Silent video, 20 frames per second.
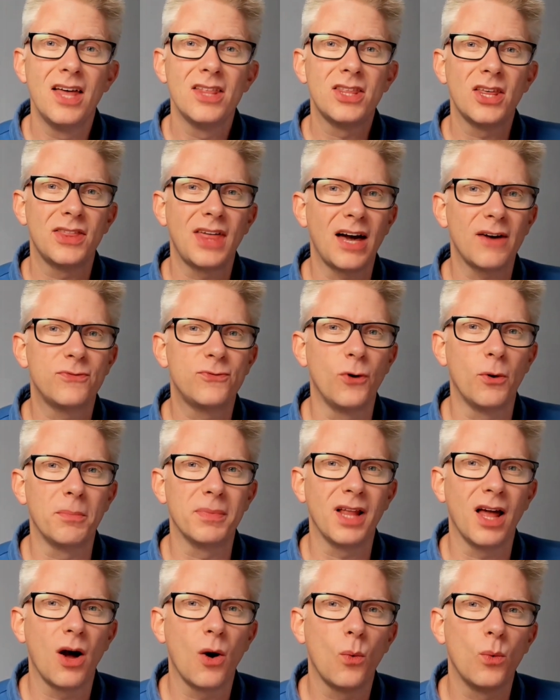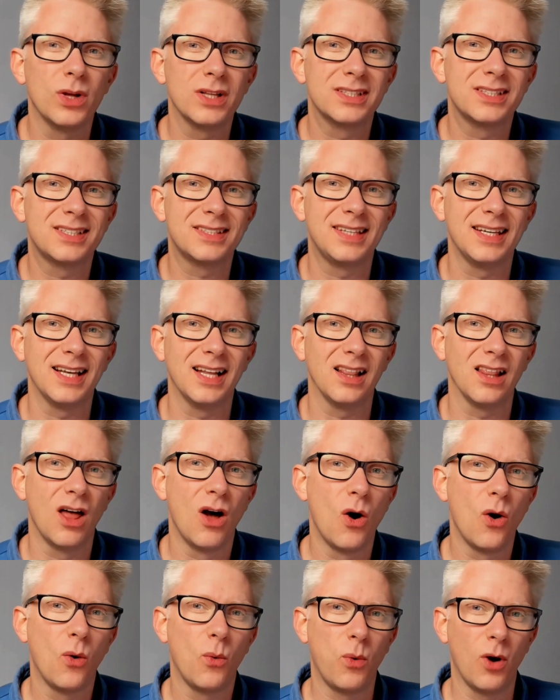that that formula will still
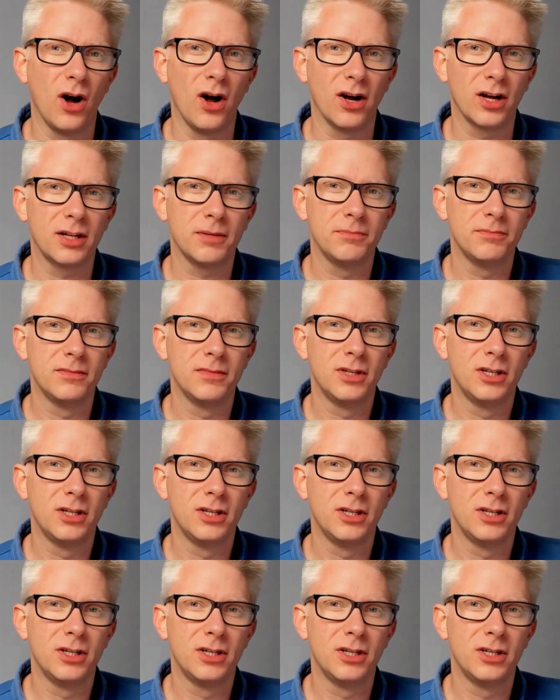work.